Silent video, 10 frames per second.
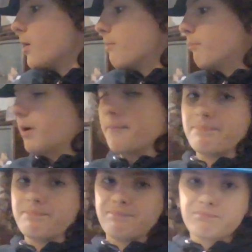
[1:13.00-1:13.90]
But
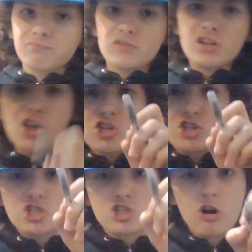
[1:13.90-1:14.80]

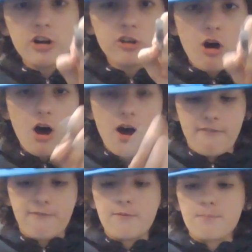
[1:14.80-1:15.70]
starting off,
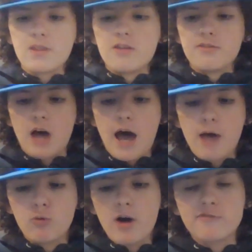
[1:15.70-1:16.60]
I
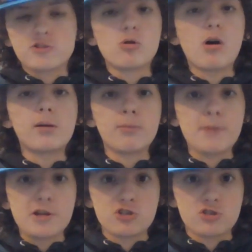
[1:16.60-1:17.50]
will have 2 honorable
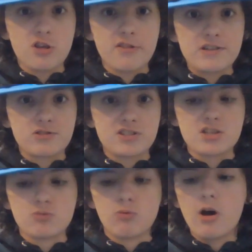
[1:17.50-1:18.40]
mentions on this list
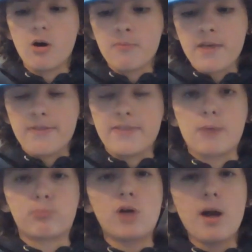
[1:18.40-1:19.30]
as well
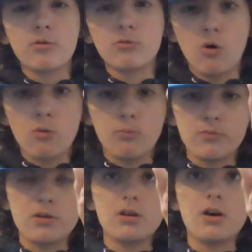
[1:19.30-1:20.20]
that probably won't
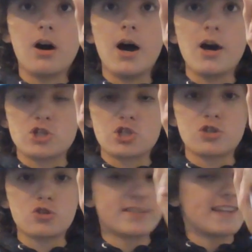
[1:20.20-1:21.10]

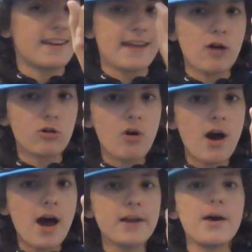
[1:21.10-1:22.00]
stand out a
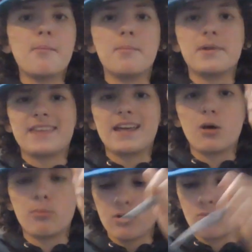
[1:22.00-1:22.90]
lot, but that
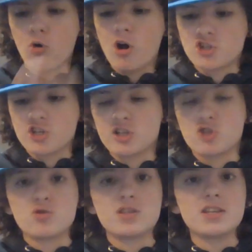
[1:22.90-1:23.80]
I'll be watching
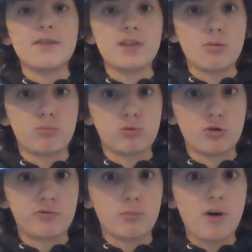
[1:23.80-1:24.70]
to see if they
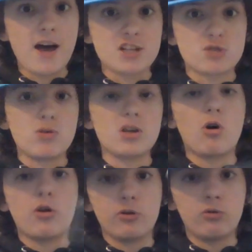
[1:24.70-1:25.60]
improve from last week
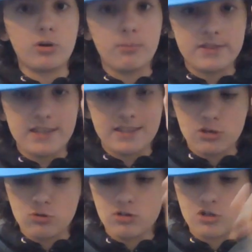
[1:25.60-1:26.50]
on the little bit that they
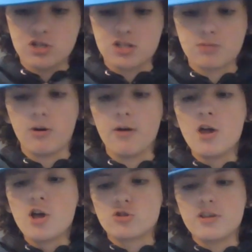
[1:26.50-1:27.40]
do get a chance to play.
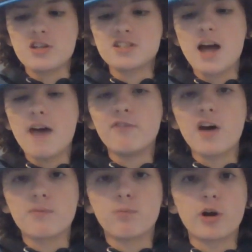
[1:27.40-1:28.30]
So these top
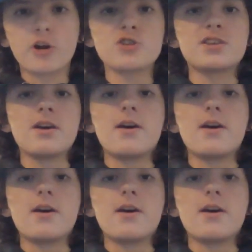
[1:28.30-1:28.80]
5 players,